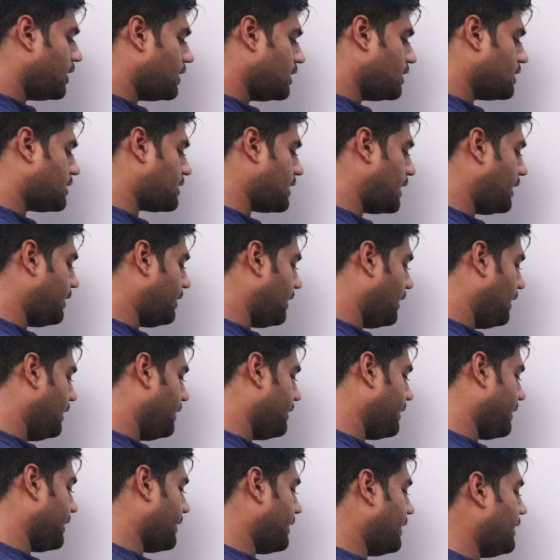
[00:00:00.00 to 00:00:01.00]
initiate
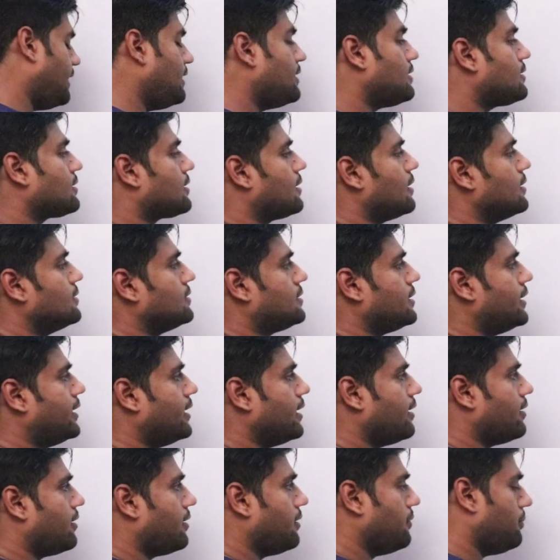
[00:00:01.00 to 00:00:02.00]
yielding is
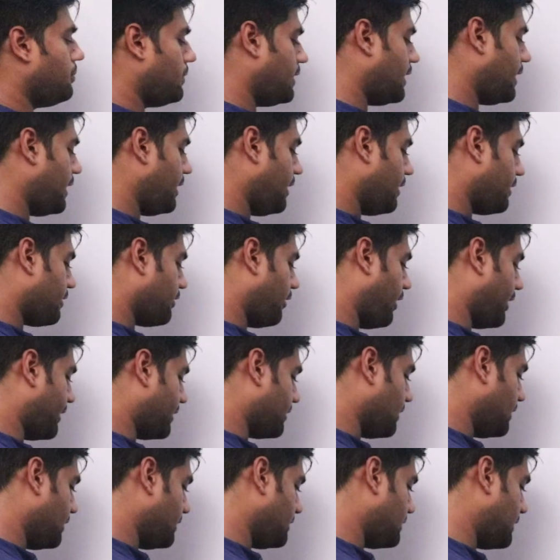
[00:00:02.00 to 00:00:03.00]
considerably
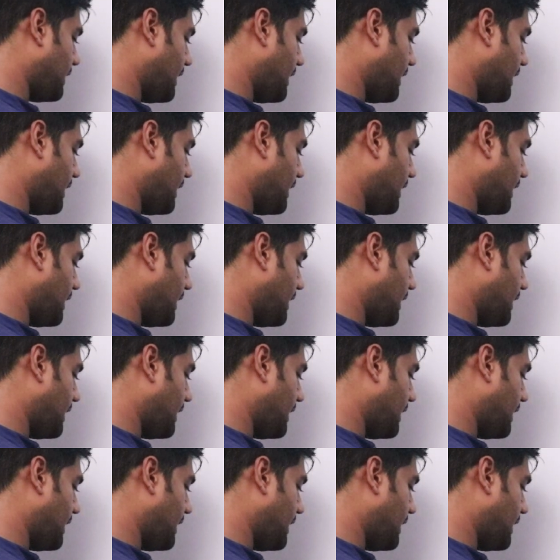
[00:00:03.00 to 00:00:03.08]
greater